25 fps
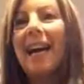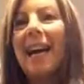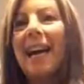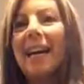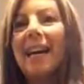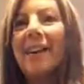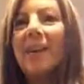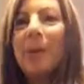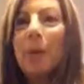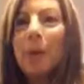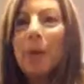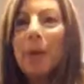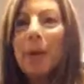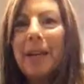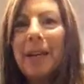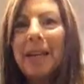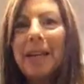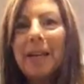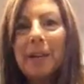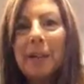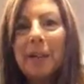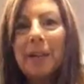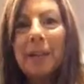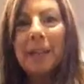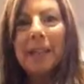and nobody
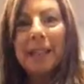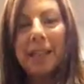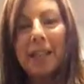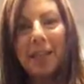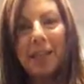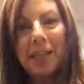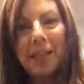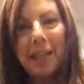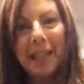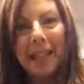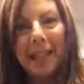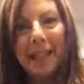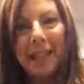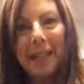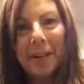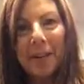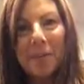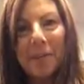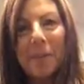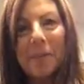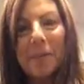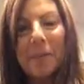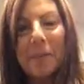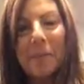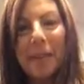could believe me that it
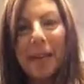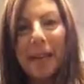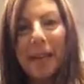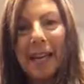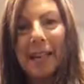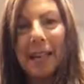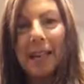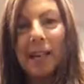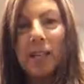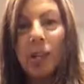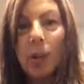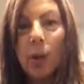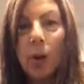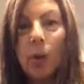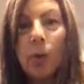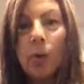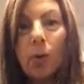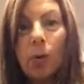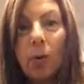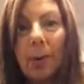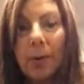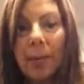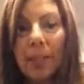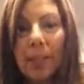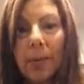was made so
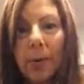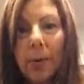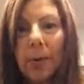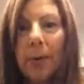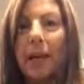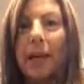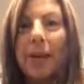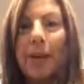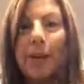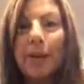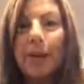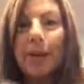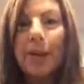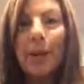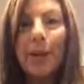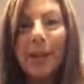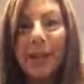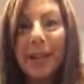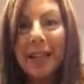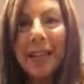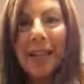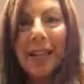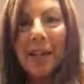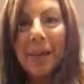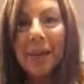quickly without
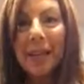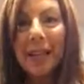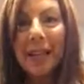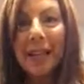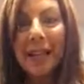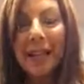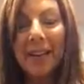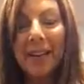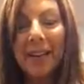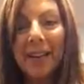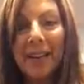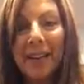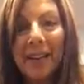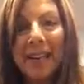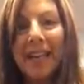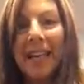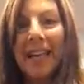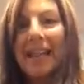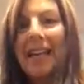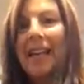turning on my oven.